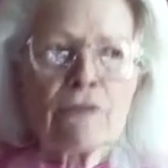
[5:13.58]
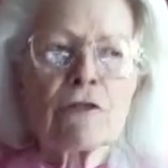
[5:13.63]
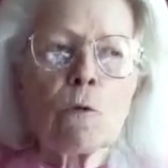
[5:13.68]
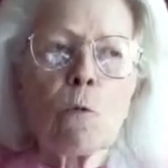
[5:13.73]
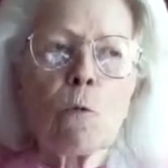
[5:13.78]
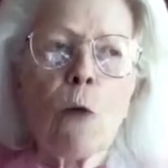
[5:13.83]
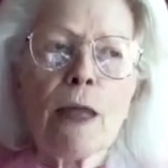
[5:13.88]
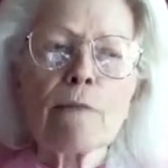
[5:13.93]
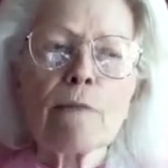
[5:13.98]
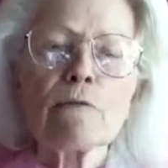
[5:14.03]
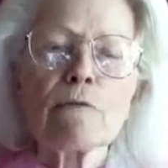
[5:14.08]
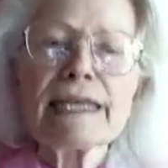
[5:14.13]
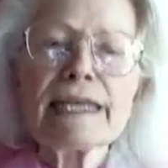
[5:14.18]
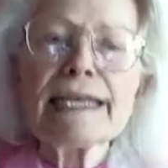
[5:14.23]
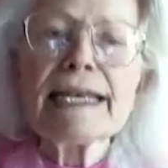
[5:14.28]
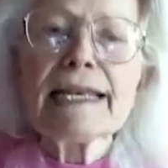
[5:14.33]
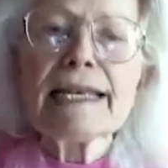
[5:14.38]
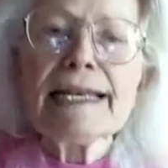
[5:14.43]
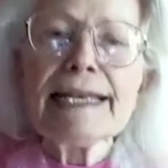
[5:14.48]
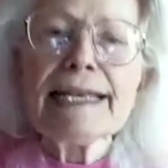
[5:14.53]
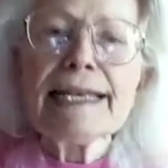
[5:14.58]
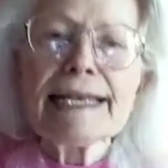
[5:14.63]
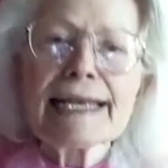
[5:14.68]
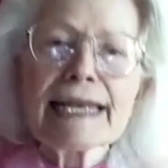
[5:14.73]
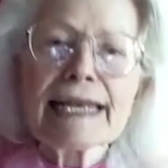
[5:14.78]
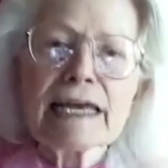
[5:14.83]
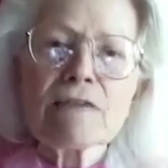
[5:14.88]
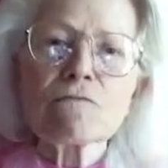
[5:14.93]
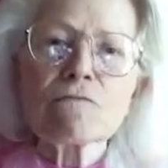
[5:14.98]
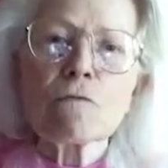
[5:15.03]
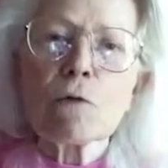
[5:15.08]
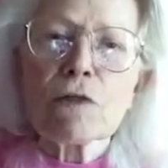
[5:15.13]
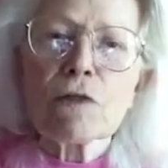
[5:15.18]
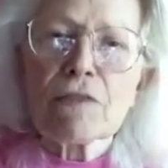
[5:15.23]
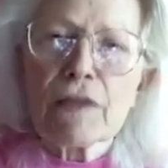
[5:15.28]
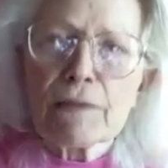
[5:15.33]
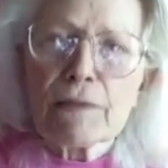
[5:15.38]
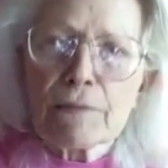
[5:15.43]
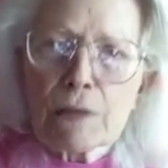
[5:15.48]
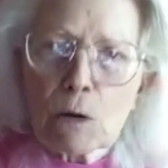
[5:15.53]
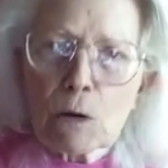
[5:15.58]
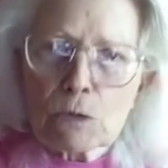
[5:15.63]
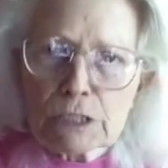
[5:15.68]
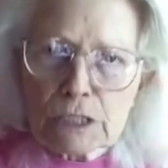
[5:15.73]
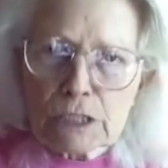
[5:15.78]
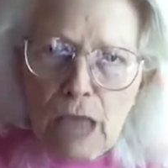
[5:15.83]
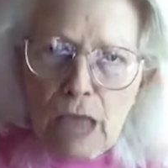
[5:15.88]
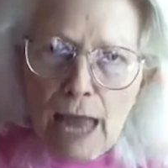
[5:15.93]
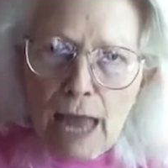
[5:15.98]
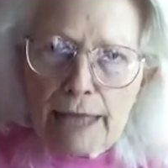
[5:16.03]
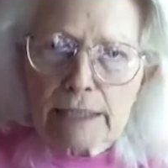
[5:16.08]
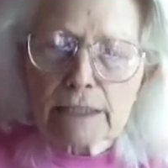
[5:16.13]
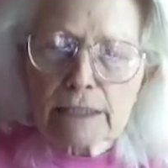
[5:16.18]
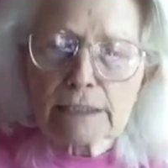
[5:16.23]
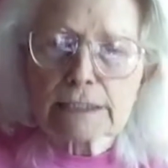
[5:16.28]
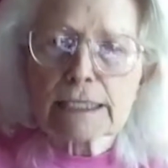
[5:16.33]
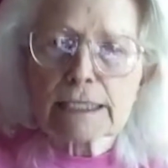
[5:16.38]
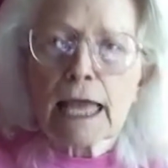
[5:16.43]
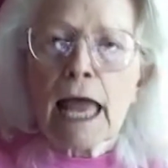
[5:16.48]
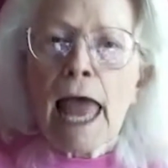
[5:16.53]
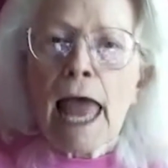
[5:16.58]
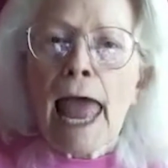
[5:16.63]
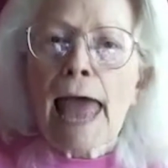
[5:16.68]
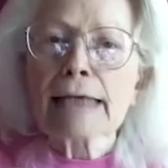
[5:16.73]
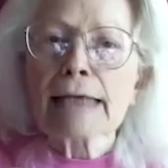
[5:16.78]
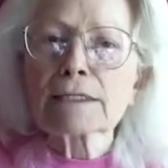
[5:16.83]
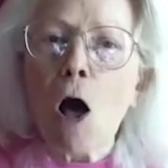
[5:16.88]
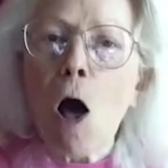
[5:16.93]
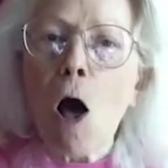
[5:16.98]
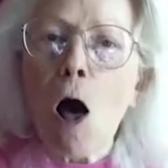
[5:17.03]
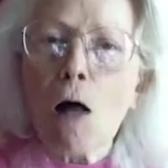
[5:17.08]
The way we live within those cycles has